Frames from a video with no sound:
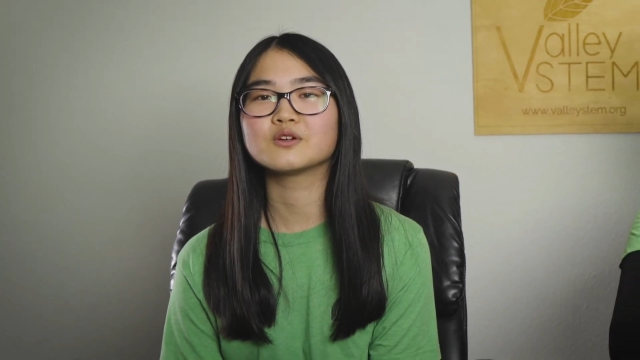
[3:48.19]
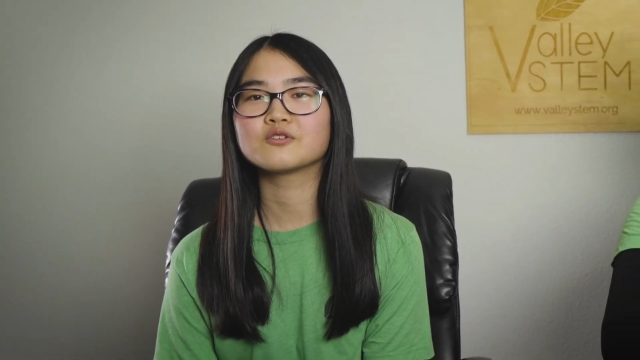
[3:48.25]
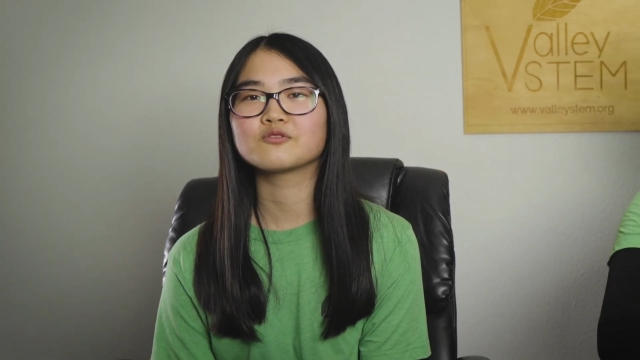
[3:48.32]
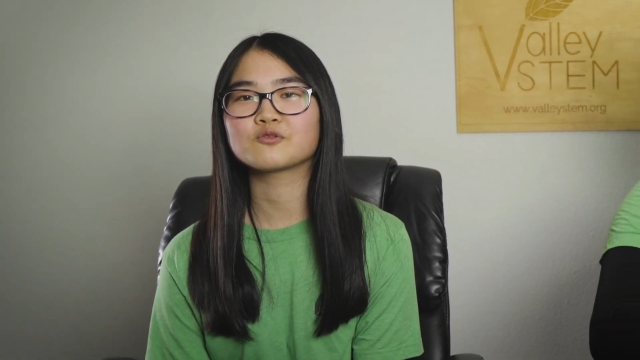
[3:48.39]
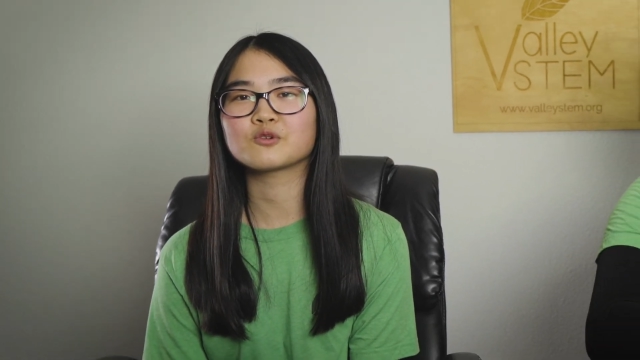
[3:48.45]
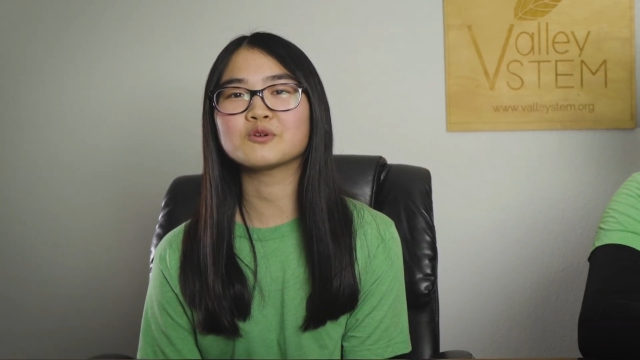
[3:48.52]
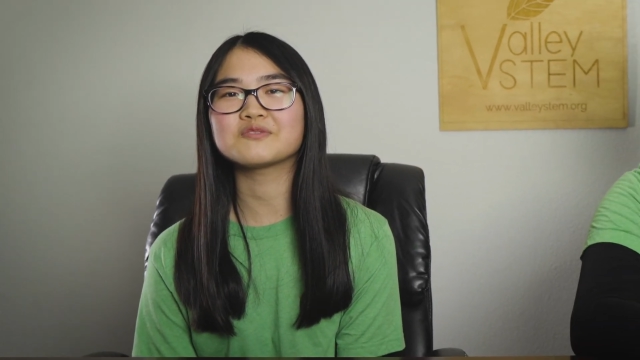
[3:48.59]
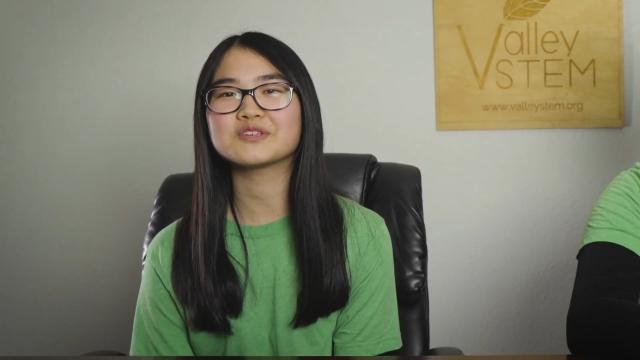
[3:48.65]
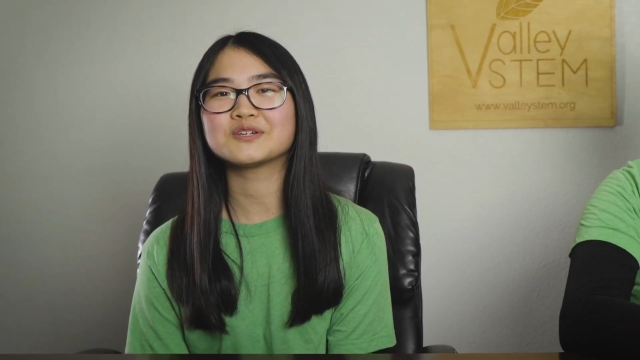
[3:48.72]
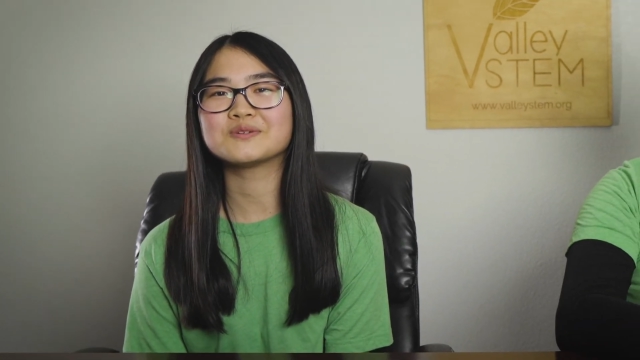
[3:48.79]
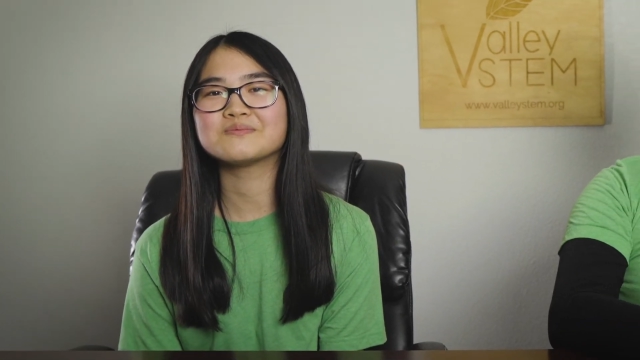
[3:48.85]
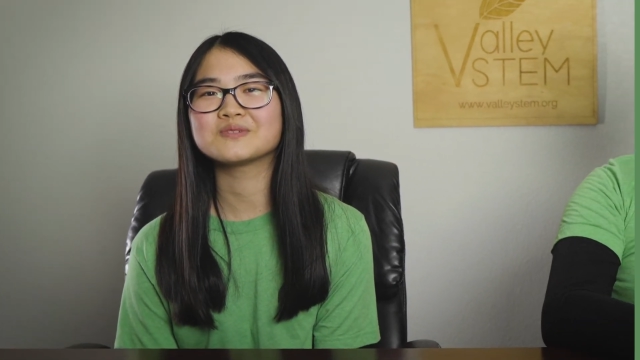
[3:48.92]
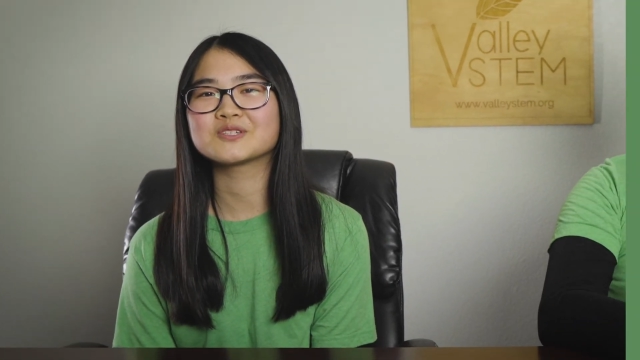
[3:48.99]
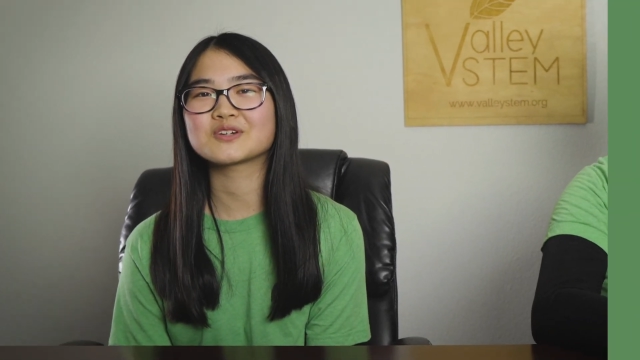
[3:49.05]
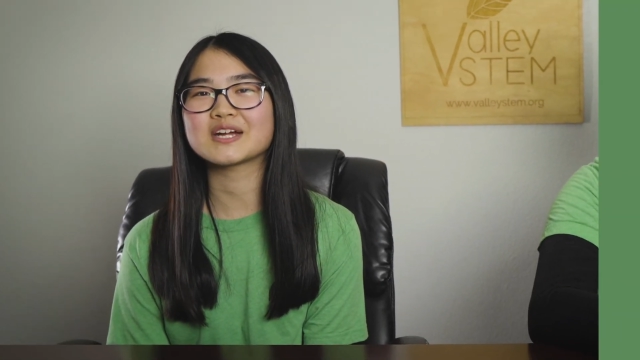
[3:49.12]
For review,
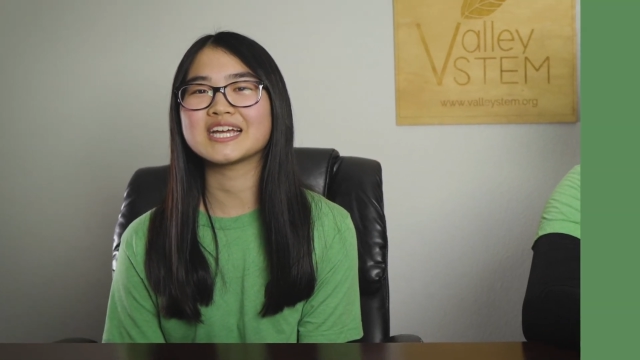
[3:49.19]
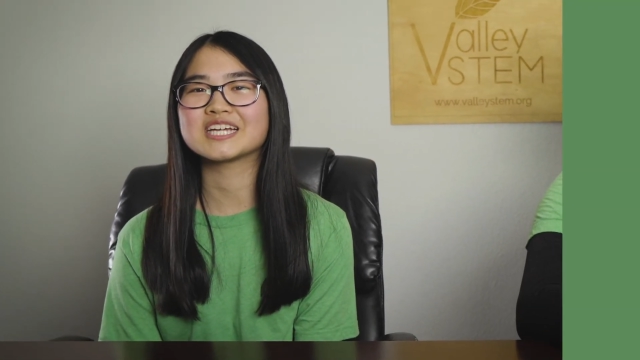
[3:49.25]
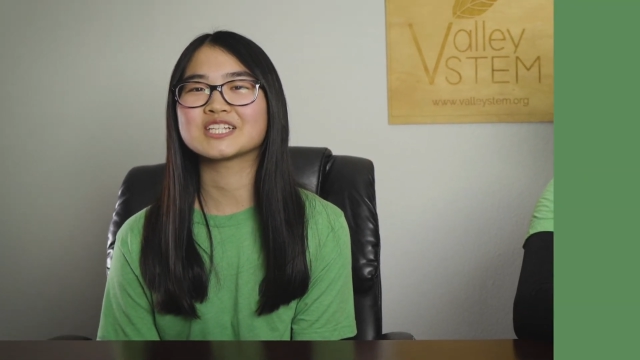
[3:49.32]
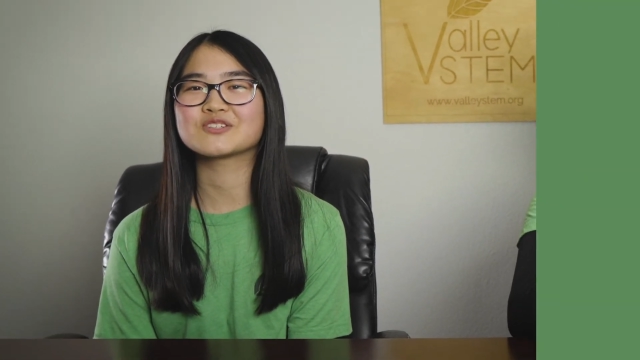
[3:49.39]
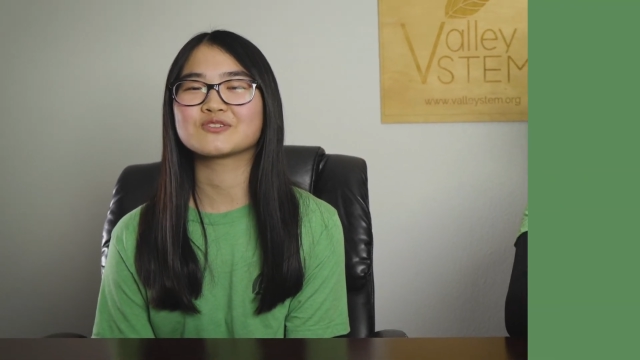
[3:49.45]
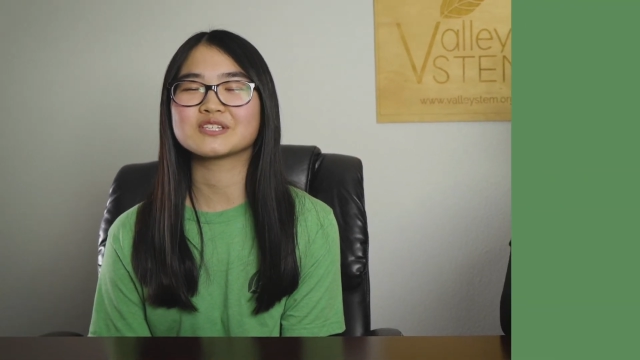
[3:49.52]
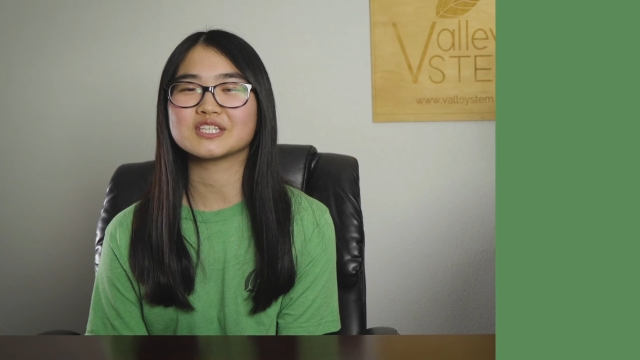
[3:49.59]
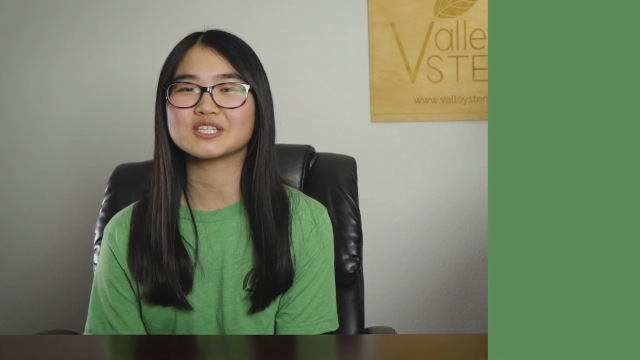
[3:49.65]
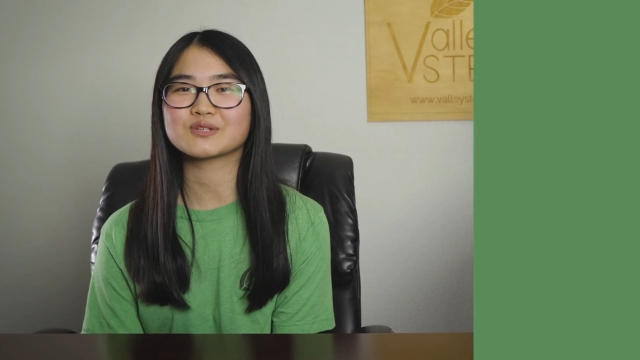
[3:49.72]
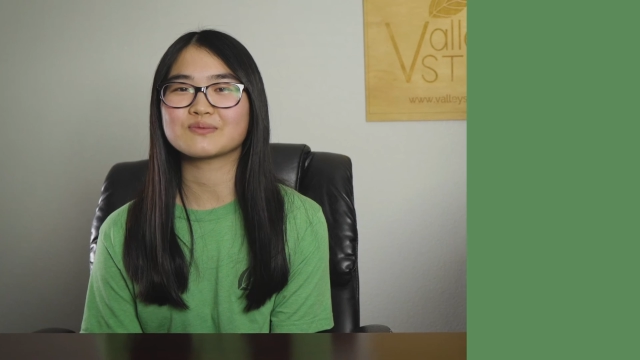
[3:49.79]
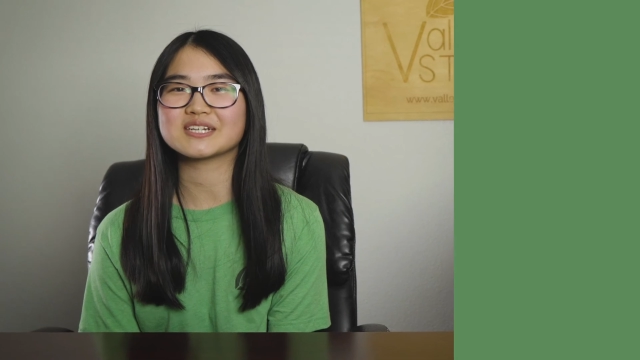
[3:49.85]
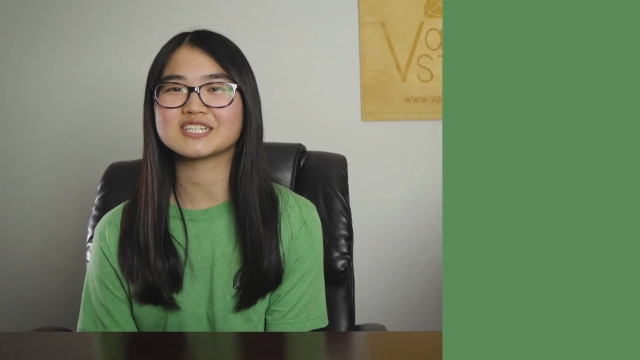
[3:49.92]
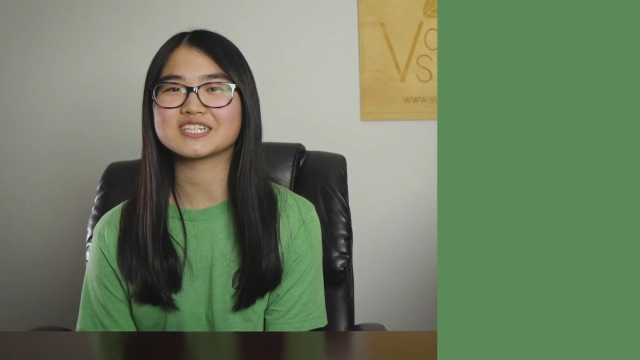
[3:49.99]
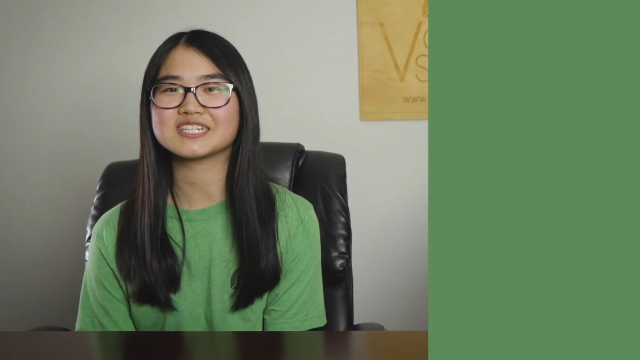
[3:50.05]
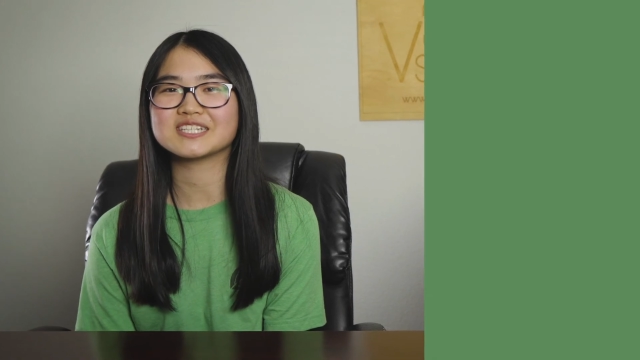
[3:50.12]
try answering these
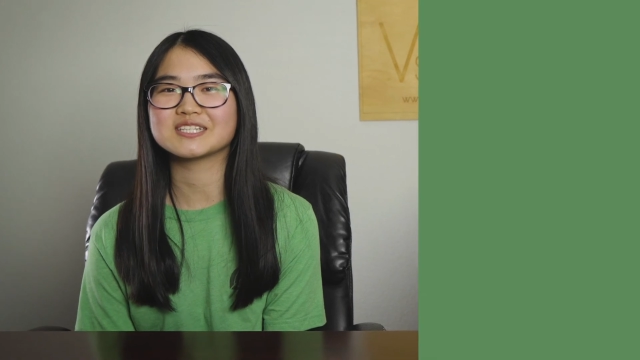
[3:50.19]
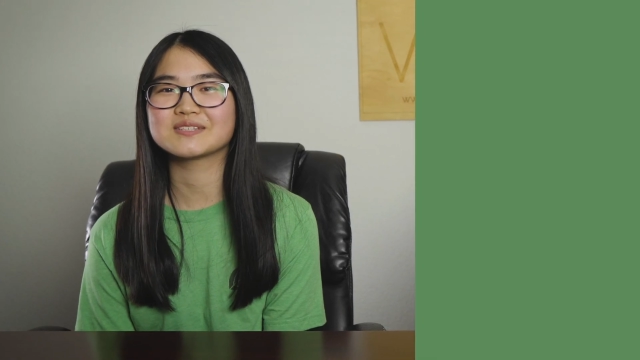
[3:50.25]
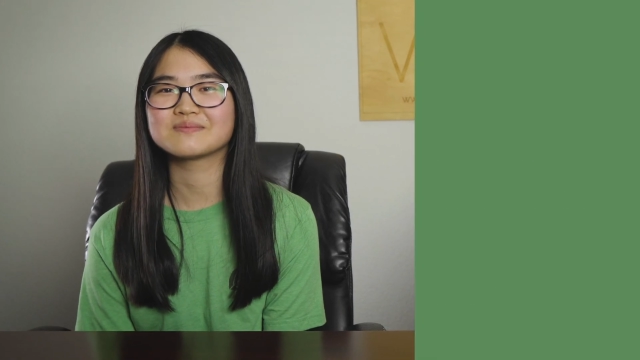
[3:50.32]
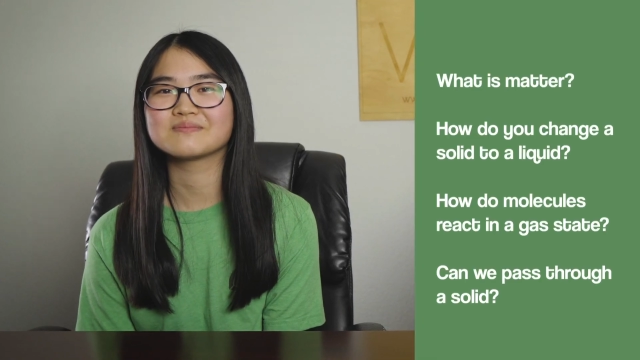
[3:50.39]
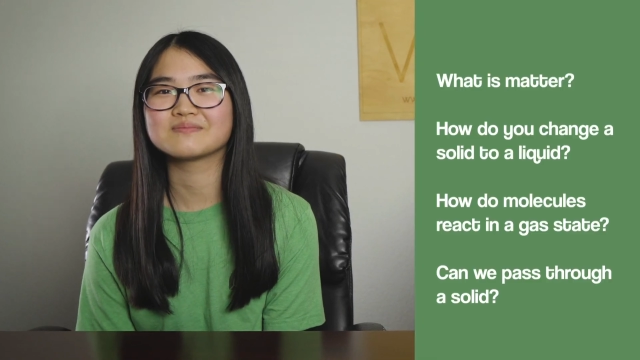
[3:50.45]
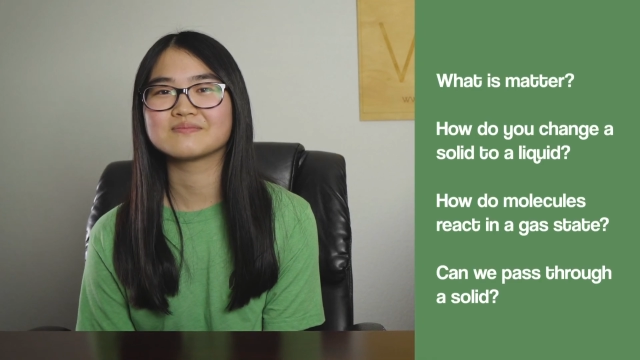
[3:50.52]
questions.